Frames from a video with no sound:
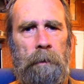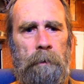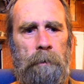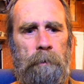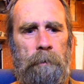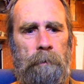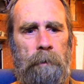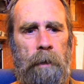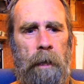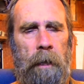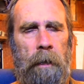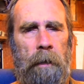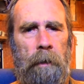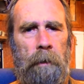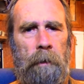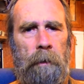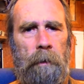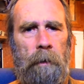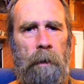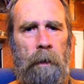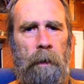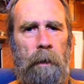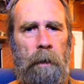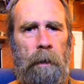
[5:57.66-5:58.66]

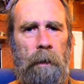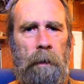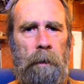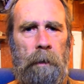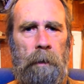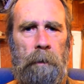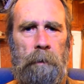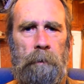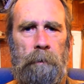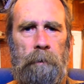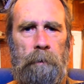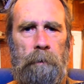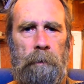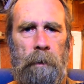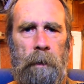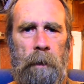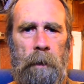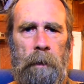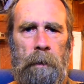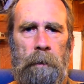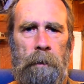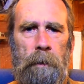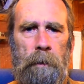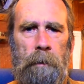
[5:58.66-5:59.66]
Trigger
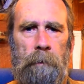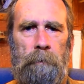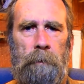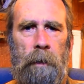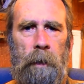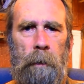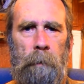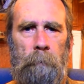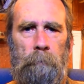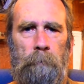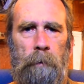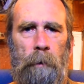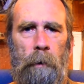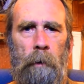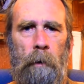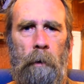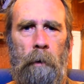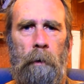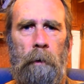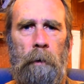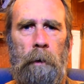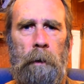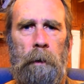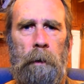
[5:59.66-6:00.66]

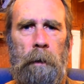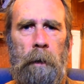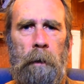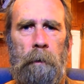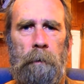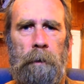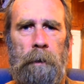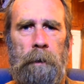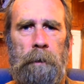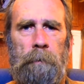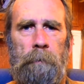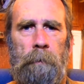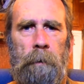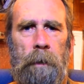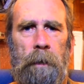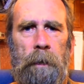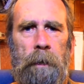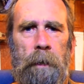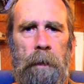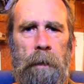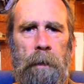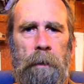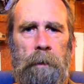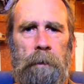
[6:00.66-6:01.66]
pull. Now this one
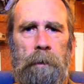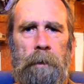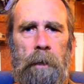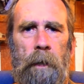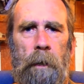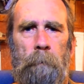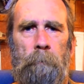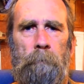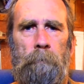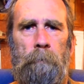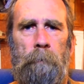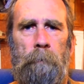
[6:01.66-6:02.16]
here, it's got a